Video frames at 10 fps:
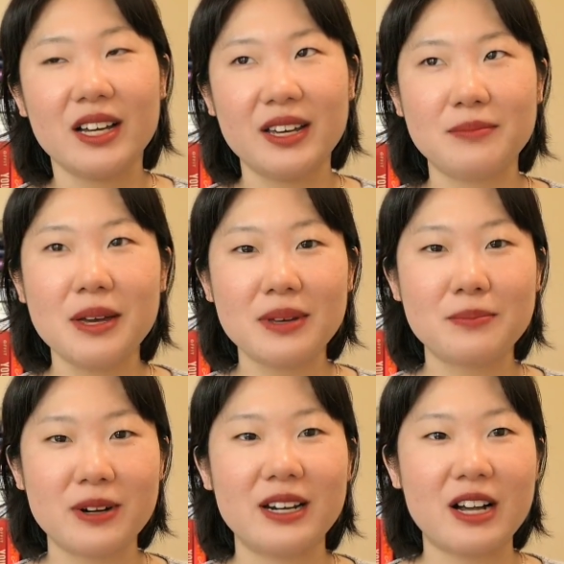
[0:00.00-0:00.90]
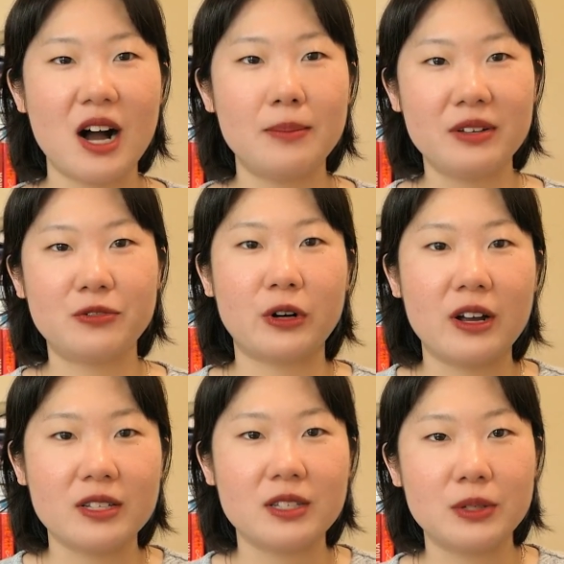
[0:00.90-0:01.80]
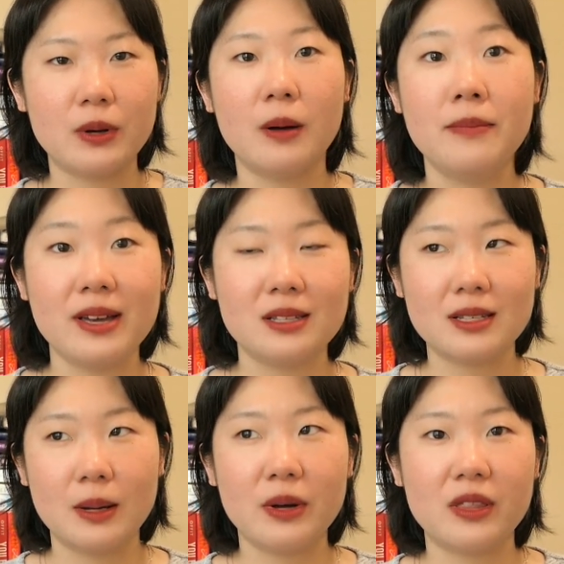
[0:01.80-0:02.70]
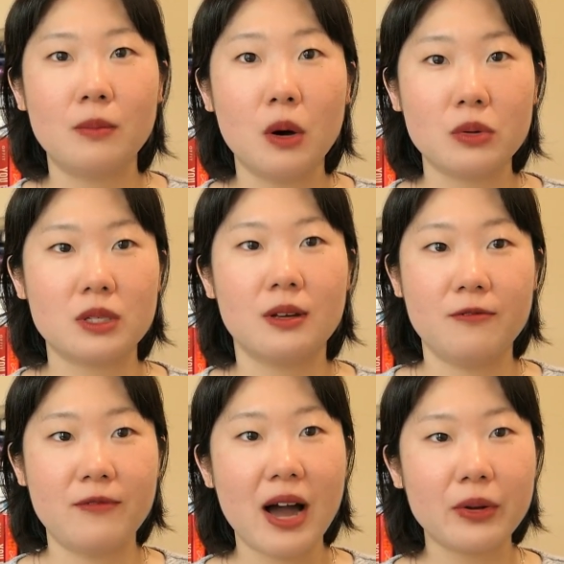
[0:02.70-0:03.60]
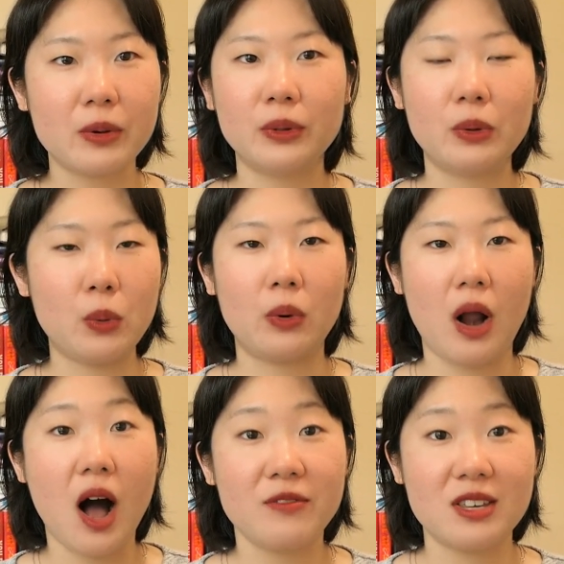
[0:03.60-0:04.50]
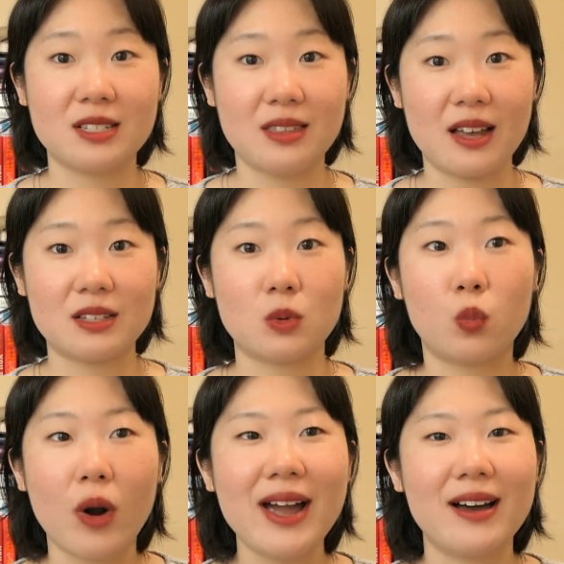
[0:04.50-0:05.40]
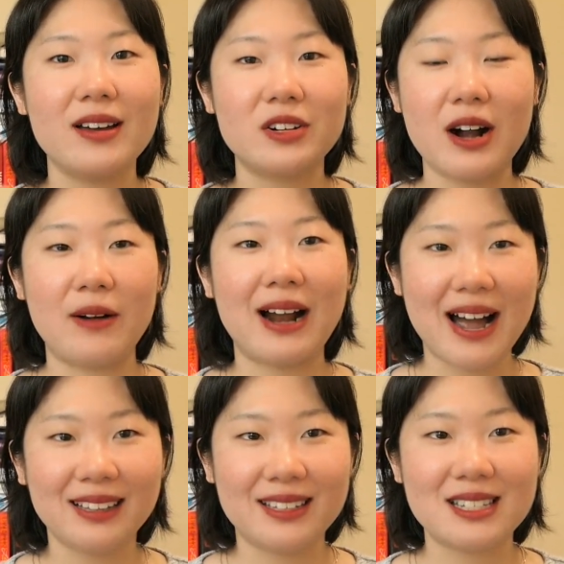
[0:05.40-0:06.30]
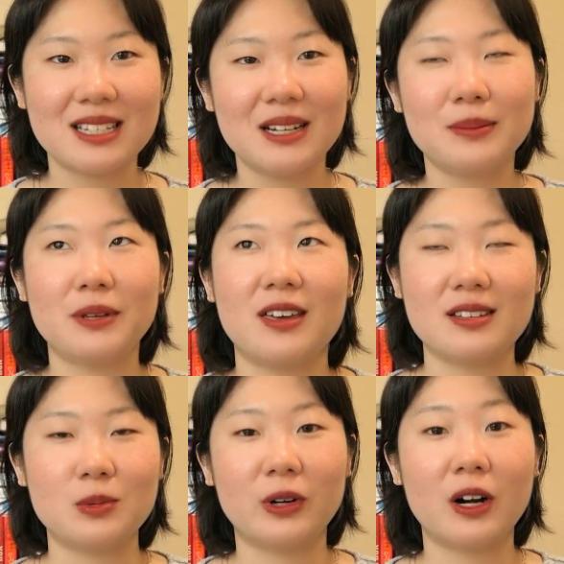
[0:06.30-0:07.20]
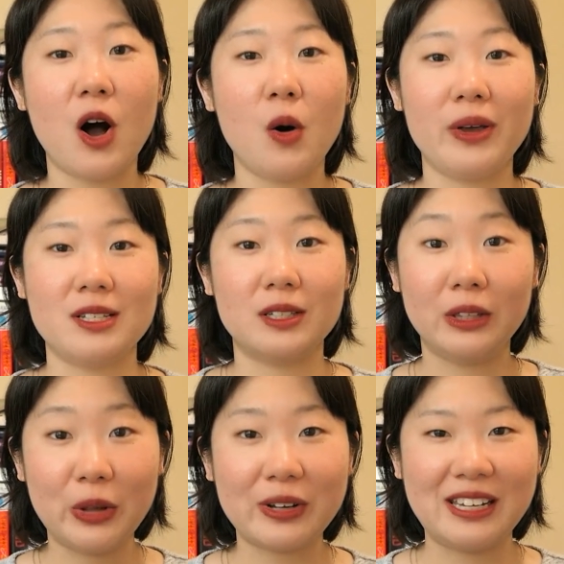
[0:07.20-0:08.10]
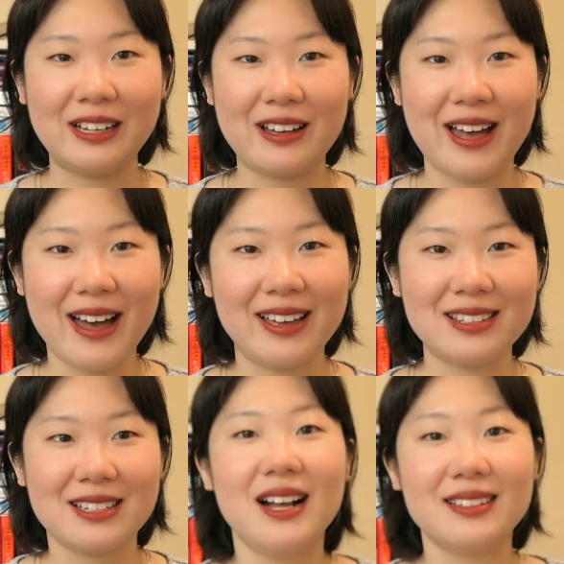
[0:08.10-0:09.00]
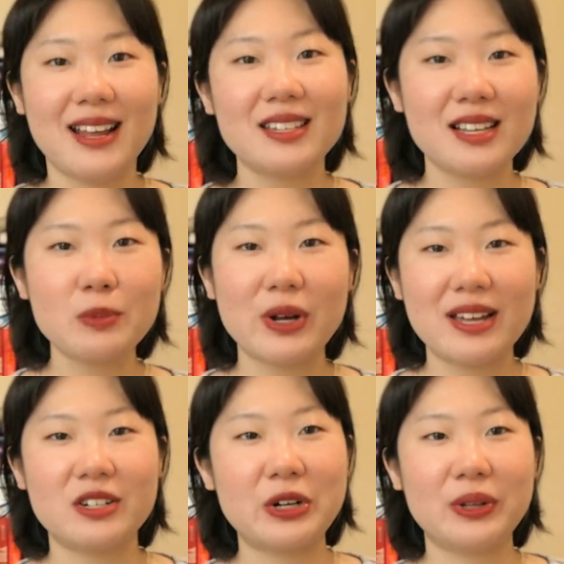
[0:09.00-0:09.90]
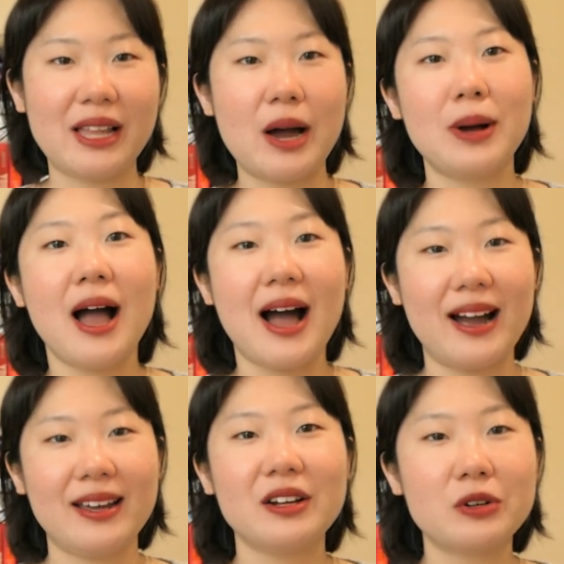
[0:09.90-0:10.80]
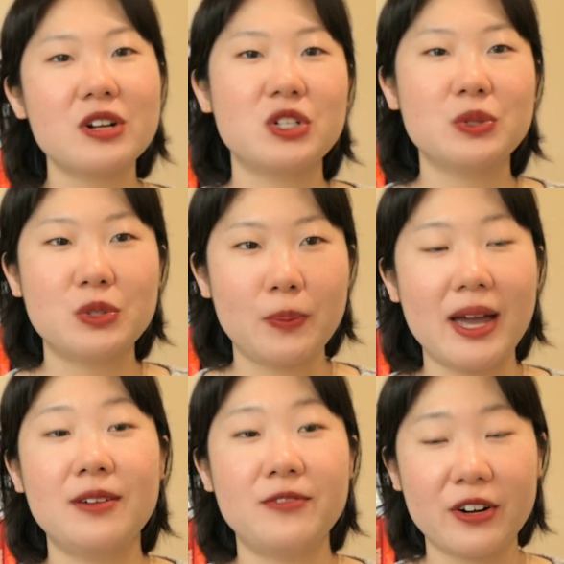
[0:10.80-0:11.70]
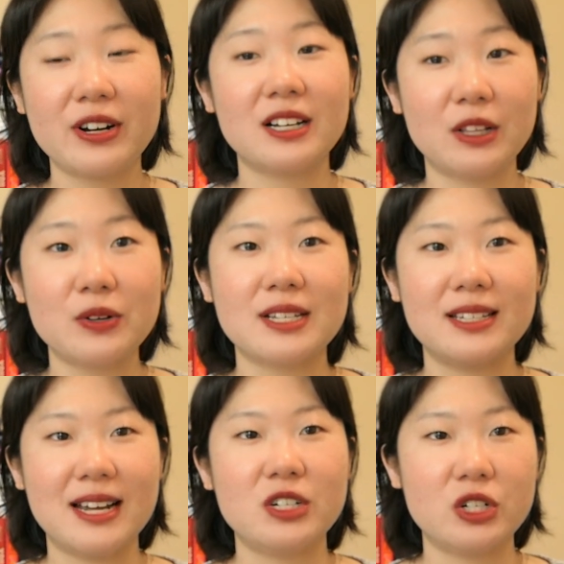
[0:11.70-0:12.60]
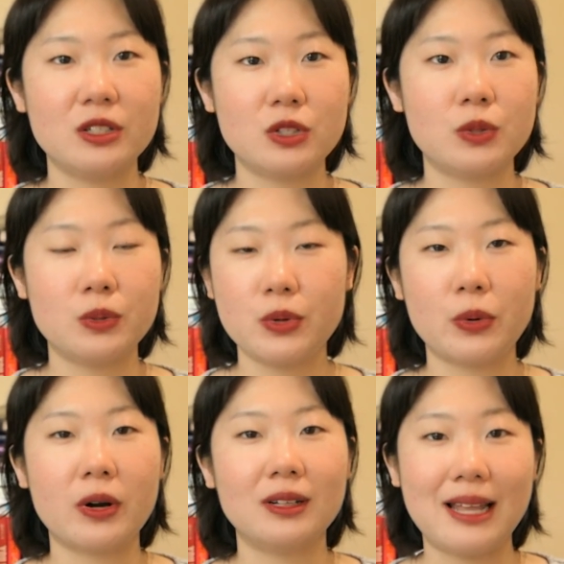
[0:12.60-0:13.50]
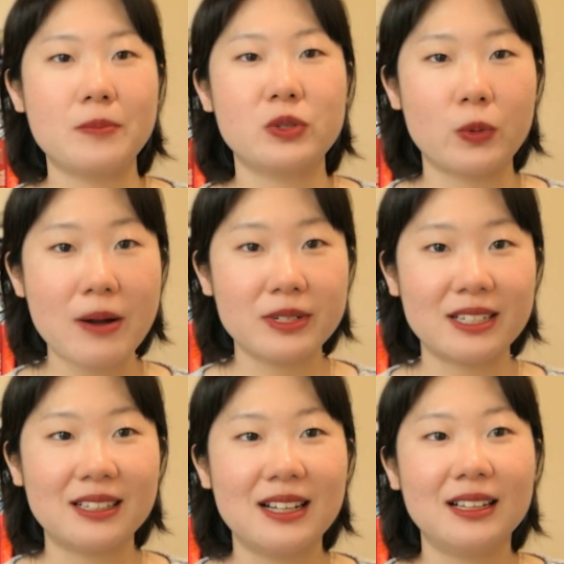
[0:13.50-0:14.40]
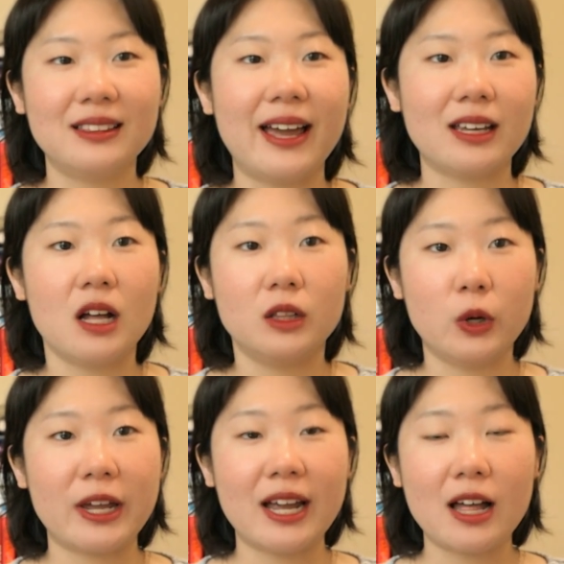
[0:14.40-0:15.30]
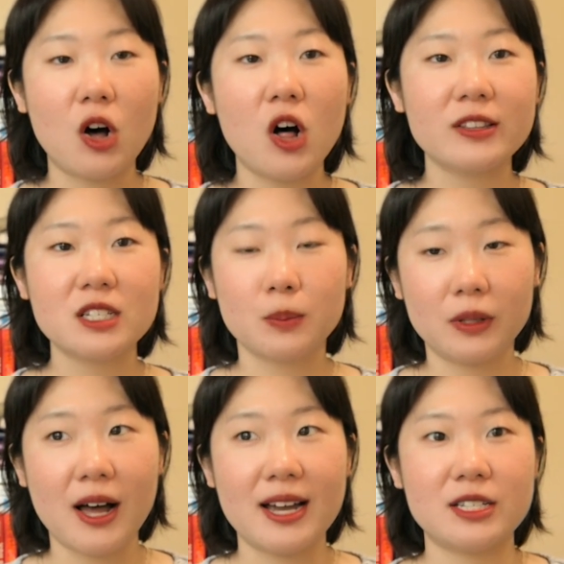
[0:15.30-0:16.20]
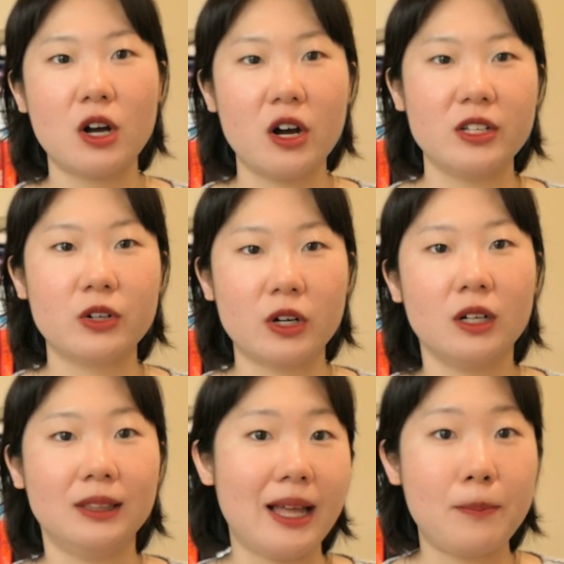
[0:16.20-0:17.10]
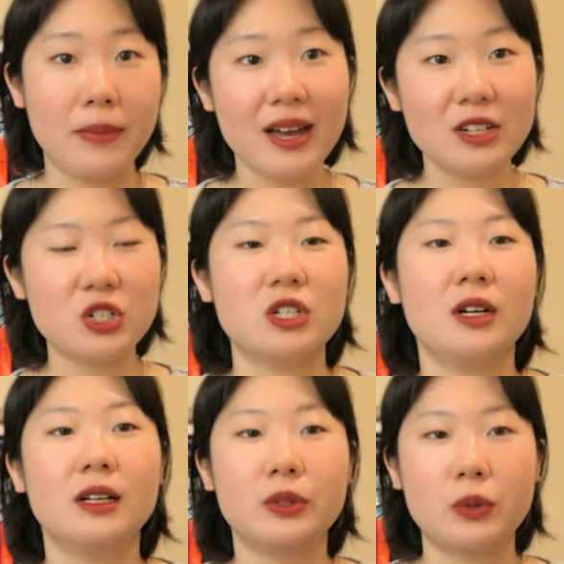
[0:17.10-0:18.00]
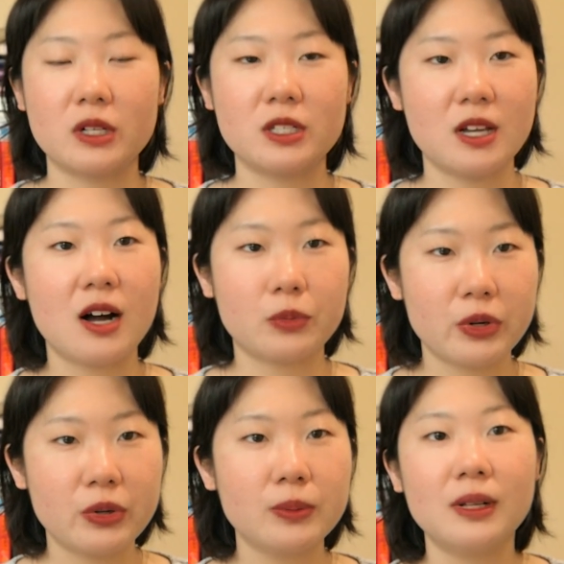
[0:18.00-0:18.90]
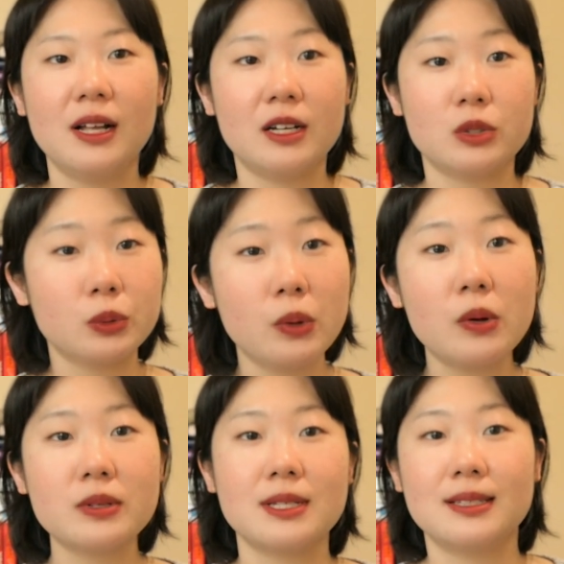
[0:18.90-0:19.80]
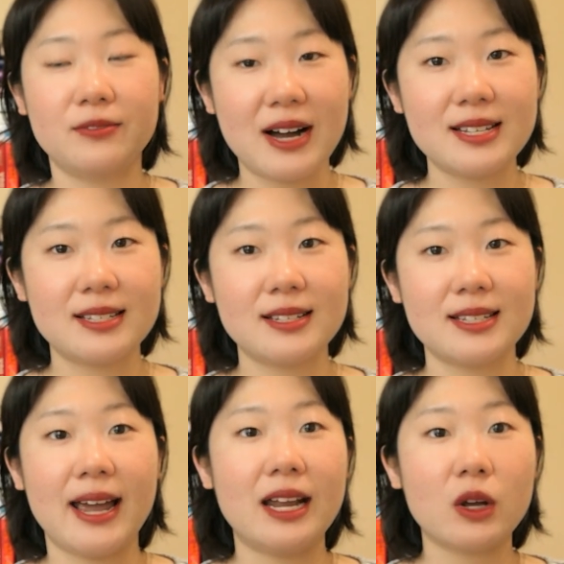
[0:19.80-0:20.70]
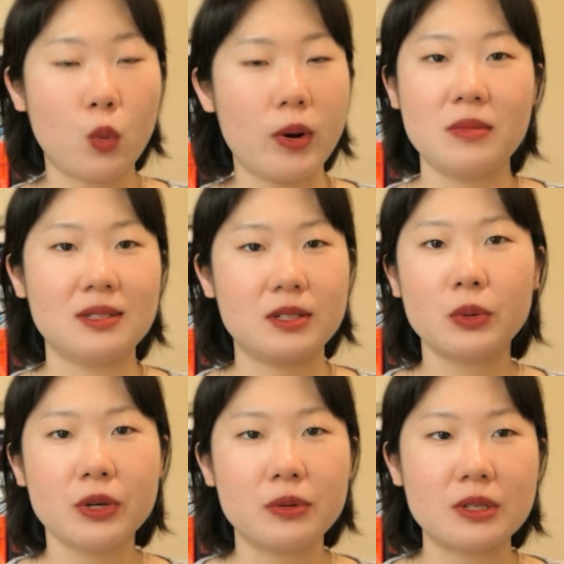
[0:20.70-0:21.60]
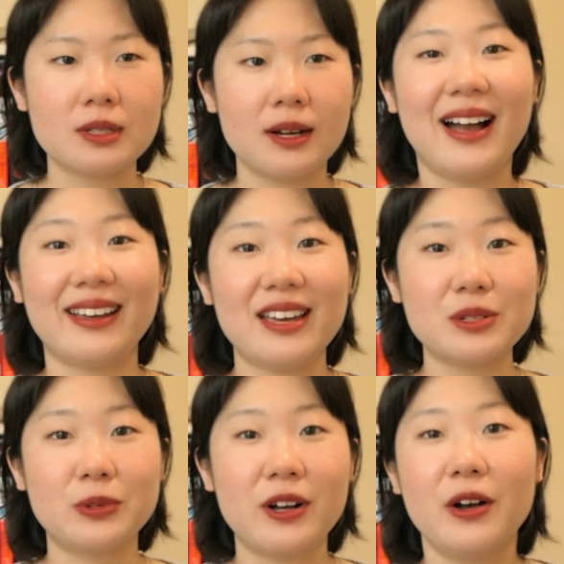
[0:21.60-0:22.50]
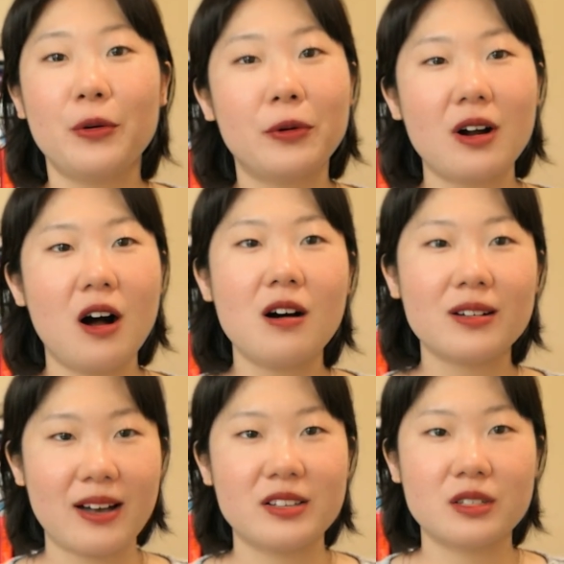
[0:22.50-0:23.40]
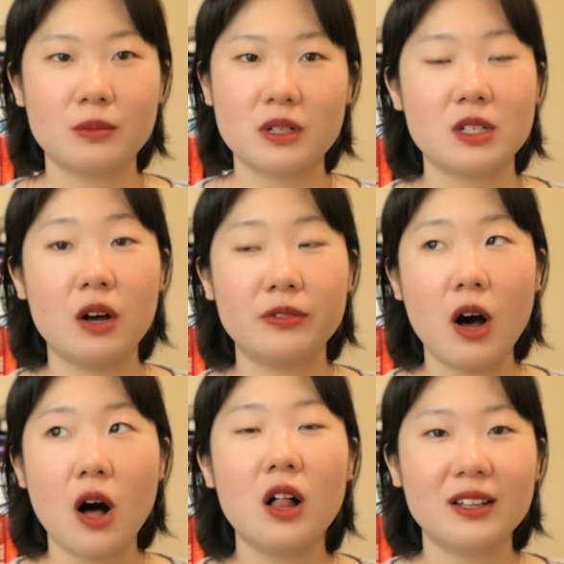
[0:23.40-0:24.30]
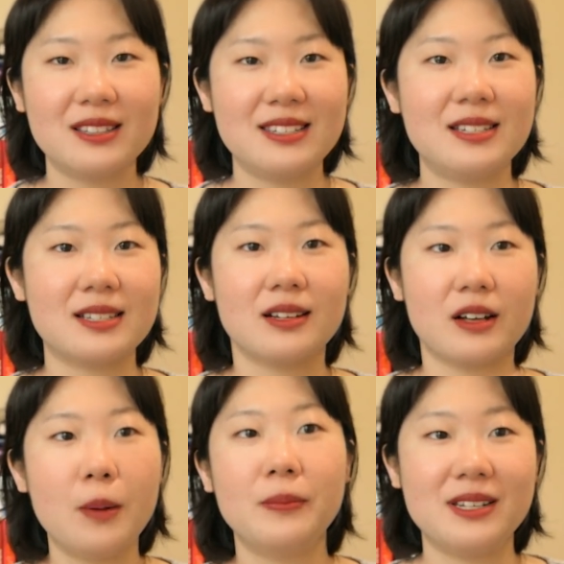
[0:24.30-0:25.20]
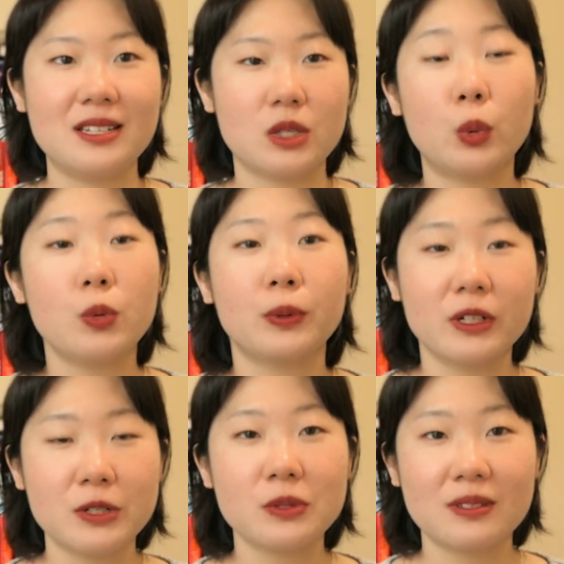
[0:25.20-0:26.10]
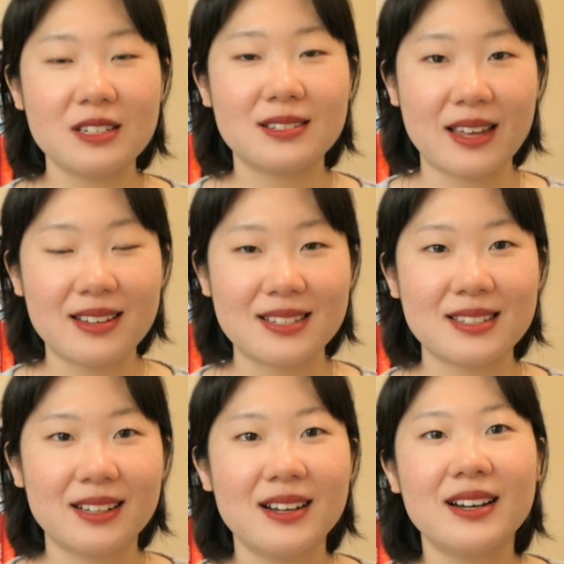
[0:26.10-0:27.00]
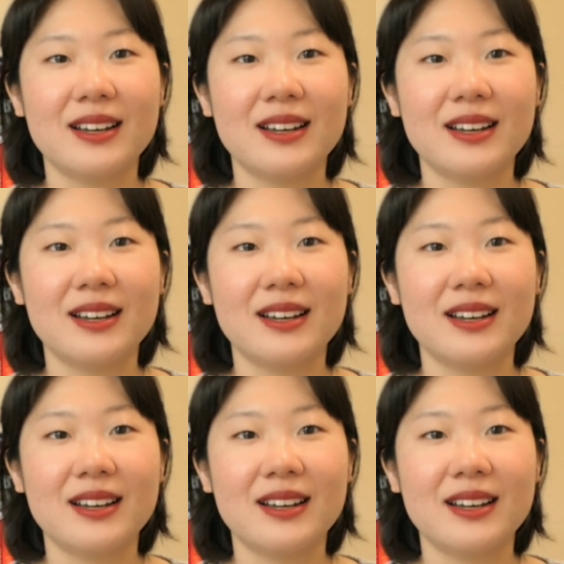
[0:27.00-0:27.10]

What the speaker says: It may be pretty common for us to omit some of the most valuable or obvious things right under our eyelids because we're always looking ahead. Next time you enter your lab, I encourage you to pay very close attention to your lab surrounding, like looking at all the supplies on your lab bench, your stock room, tools, devices, and equipments you use. And guess what? We're all customers of all of these companies who produce these things.